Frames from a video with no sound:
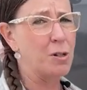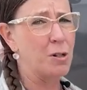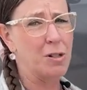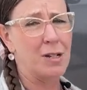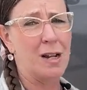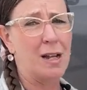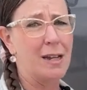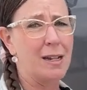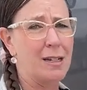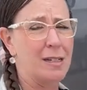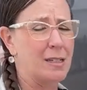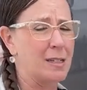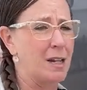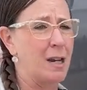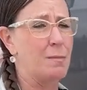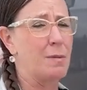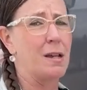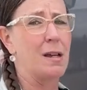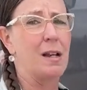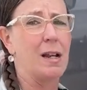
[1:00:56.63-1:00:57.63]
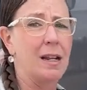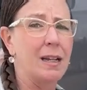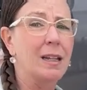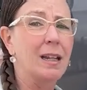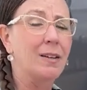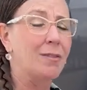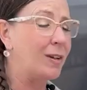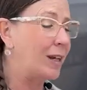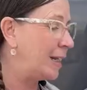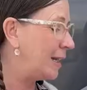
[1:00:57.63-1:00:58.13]
So it's not like it's going to be an
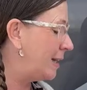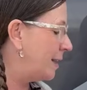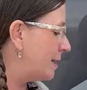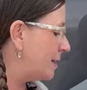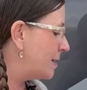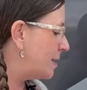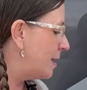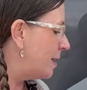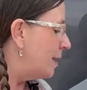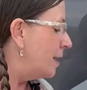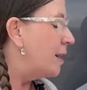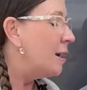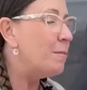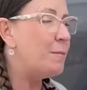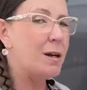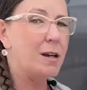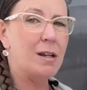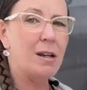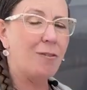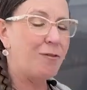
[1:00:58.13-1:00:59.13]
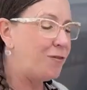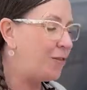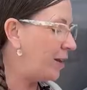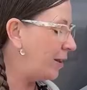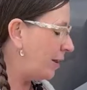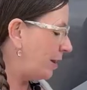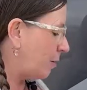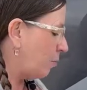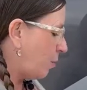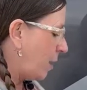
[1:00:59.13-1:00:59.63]
inconvenience, but to
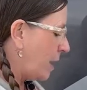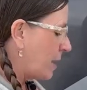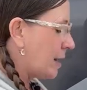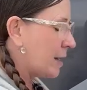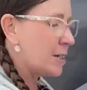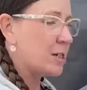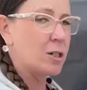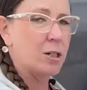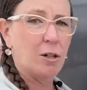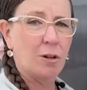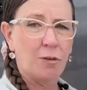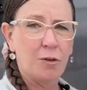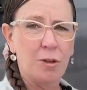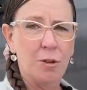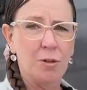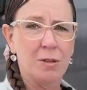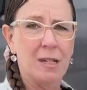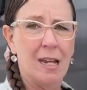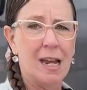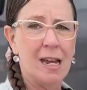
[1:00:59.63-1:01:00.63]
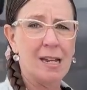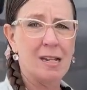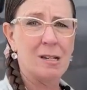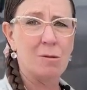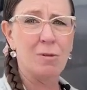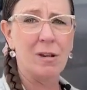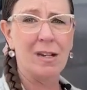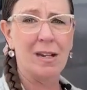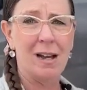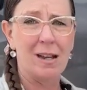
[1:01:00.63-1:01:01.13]
fill it right next to your fuel tank is
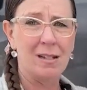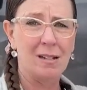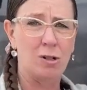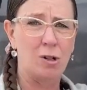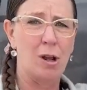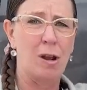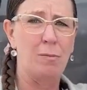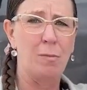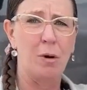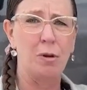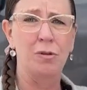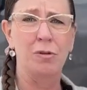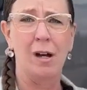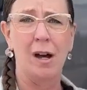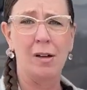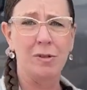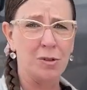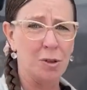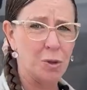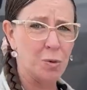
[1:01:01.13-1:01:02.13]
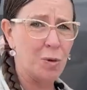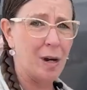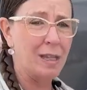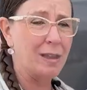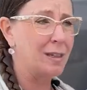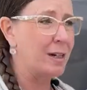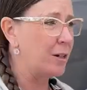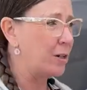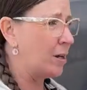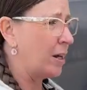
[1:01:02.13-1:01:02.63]
really nice because you have both nozzles
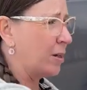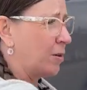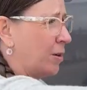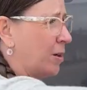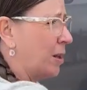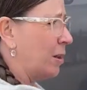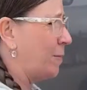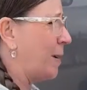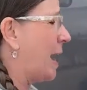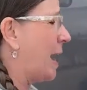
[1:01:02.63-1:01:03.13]
right there. You're not going to the